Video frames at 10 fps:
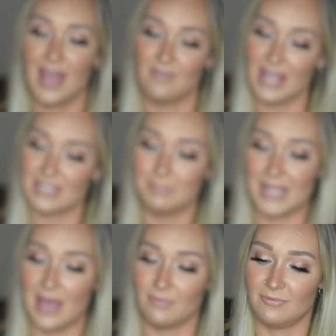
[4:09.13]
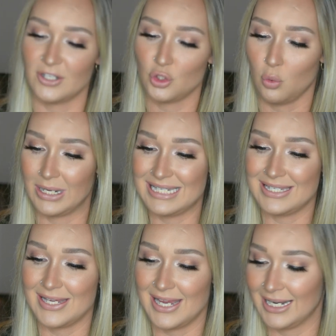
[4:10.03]
have SPF
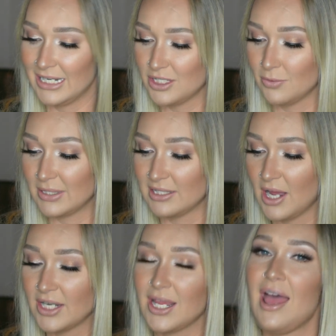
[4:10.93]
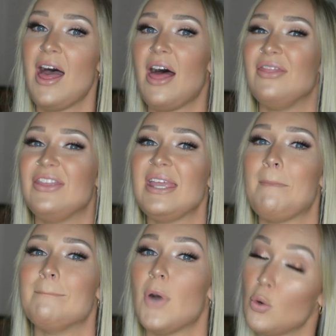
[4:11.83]
20 in it, so it's not the
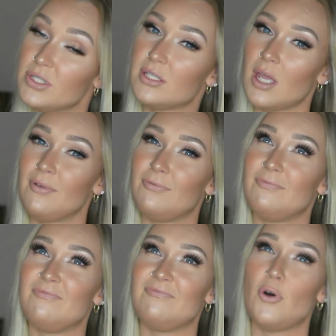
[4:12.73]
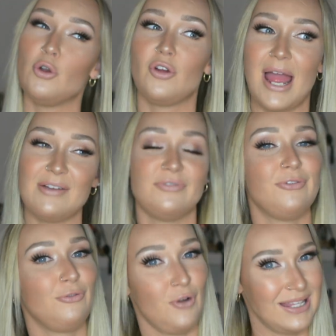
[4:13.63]
most photograph
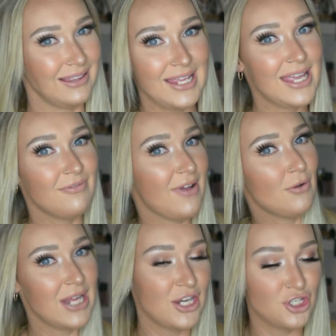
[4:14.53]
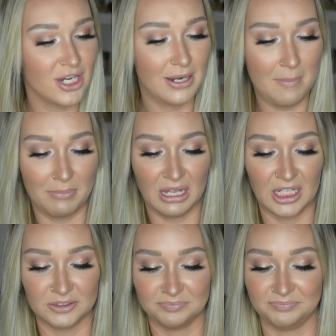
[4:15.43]
friendly foundation,
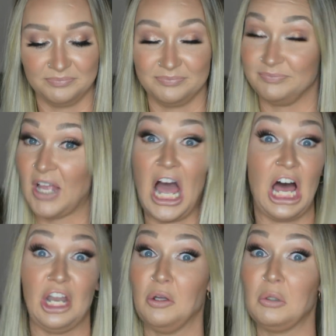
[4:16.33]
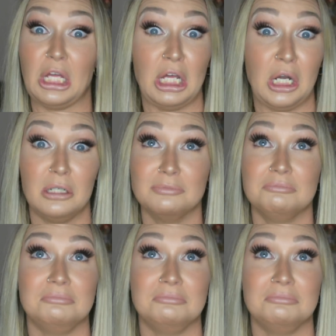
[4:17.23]
but hmm, I don't care.